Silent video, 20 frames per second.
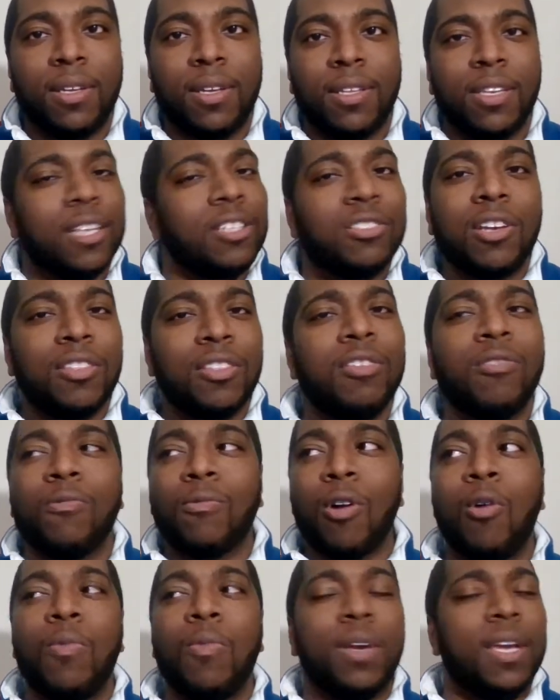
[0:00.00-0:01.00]
There's nothing
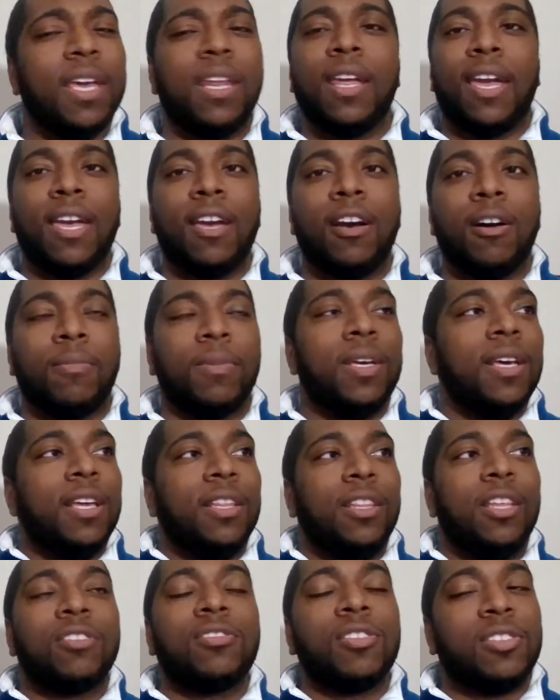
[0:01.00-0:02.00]
wrong with getting help.
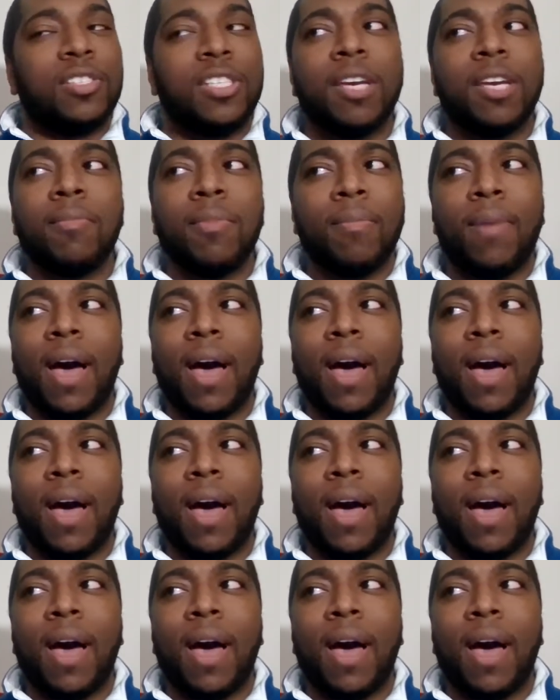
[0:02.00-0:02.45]
There's a stigma